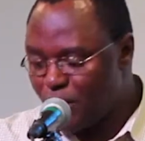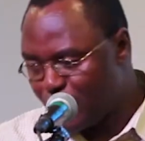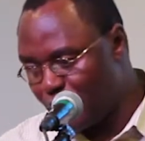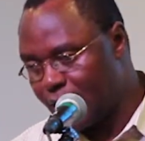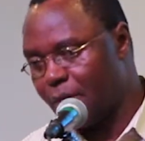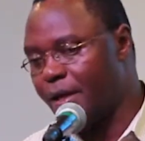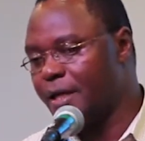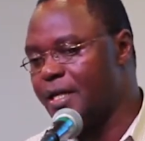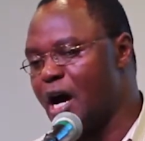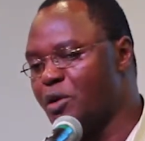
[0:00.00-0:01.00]
going all the
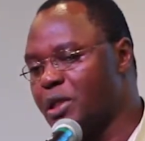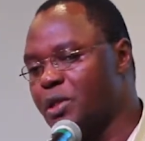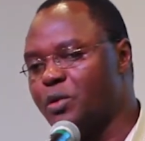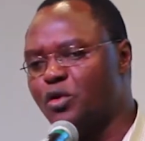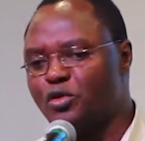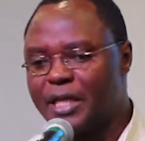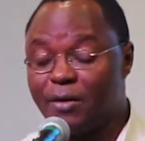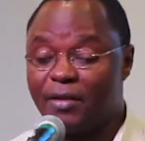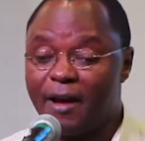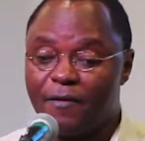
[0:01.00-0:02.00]
way down to
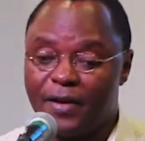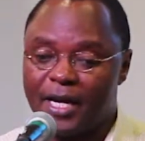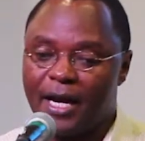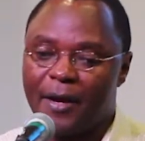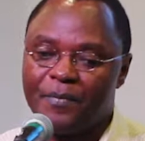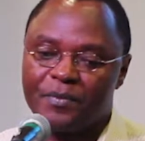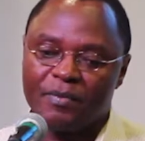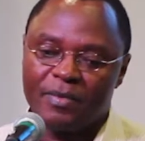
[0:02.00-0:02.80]
South Africa,